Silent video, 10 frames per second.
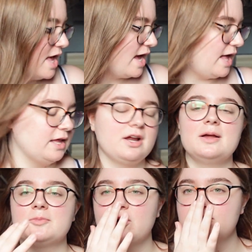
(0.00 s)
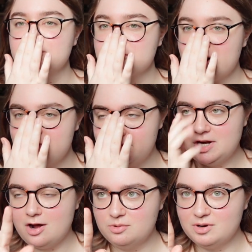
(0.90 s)
and I'm going to try and read a
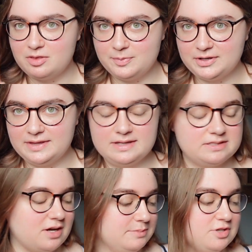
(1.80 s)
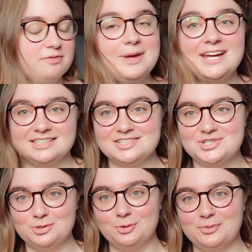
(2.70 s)
whole nother book in that time. So I've picked a
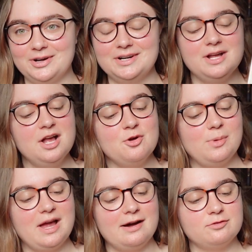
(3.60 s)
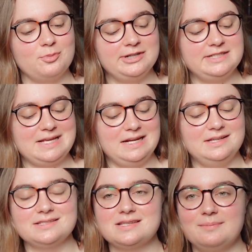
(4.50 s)
short one. We have One
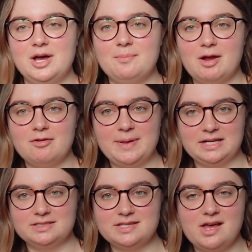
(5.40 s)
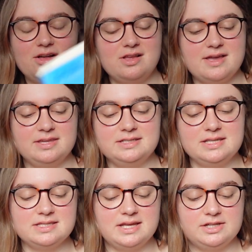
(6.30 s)
Italian Summer by Rebecca Sell. I think this
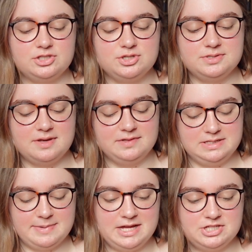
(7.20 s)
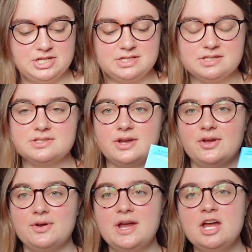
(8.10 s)
is like 270 pages,
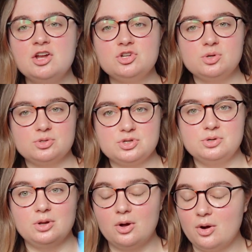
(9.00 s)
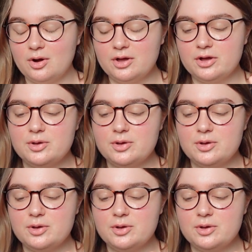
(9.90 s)
so not too long.